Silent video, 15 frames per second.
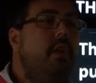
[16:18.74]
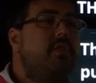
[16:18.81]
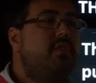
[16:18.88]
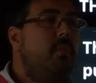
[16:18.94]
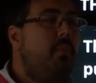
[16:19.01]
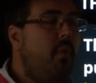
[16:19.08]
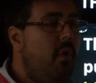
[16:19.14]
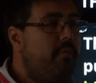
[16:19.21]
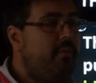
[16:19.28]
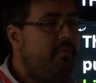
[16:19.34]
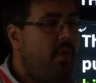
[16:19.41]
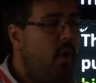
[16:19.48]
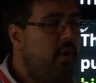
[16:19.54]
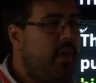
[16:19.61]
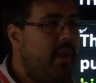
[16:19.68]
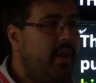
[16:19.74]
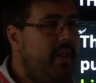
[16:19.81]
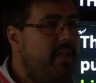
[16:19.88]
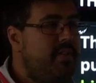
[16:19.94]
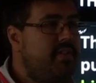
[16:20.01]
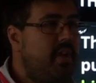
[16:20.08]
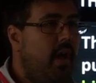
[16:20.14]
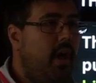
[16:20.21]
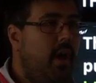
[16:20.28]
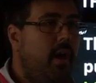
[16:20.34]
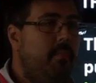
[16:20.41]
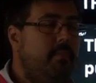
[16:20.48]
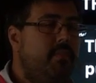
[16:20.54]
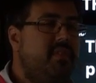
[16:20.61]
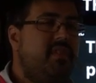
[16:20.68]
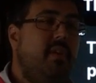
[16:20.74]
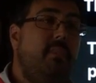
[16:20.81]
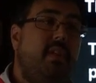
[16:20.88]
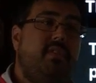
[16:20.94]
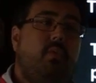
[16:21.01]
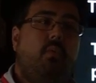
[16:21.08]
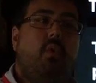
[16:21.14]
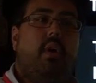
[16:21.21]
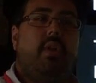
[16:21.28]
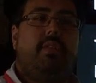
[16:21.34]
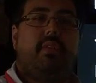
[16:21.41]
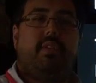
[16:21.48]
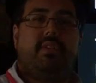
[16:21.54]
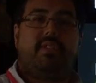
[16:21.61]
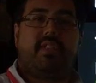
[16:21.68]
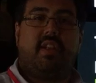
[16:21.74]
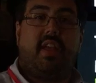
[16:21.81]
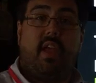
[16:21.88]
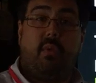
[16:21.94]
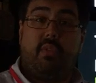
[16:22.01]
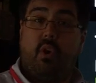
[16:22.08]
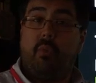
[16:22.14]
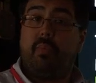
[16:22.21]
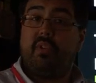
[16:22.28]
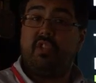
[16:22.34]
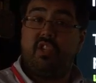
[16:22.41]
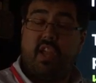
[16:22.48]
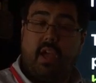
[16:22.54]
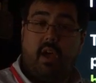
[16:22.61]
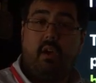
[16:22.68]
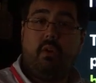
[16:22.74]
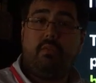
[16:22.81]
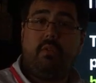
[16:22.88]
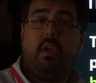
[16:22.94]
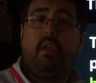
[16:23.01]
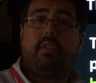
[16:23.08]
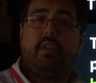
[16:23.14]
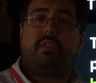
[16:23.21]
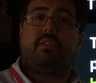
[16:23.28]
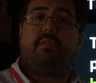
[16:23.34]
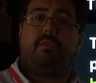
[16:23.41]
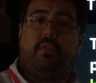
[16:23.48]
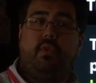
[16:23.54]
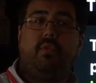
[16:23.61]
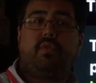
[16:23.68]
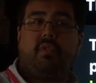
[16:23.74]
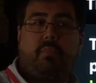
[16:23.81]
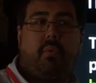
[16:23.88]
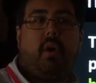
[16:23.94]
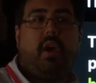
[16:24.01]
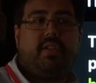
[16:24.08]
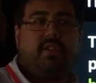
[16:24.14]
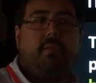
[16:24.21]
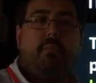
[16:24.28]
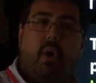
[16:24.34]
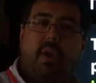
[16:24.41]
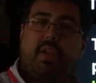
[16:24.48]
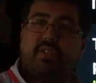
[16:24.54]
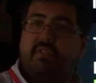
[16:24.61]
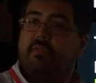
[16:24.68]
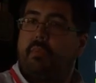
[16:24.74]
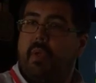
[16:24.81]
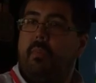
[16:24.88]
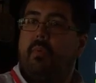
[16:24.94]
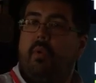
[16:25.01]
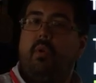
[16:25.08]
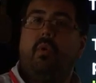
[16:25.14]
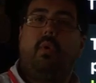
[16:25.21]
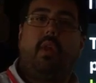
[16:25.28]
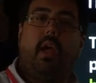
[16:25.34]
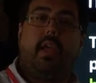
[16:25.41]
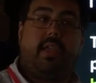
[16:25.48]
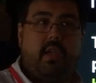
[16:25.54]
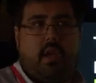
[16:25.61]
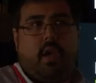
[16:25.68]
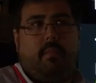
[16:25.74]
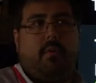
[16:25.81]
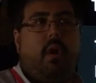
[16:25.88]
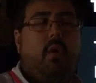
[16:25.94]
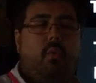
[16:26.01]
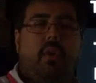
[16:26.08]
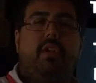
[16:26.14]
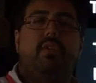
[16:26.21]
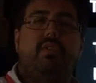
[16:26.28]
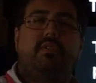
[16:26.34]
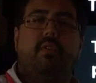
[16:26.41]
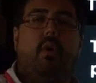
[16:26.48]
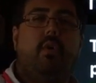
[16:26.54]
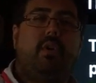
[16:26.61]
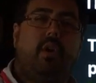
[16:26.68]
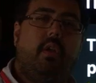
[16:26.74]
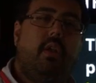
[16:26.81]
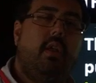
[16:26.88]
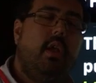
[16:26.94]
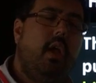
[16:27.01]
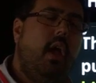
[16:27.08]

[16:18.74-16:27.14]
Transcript: Support for Vulkan is similar to what is today with OpenGL. There's a few surprising pockets of people who are like, yeah, I want to use Vulkan.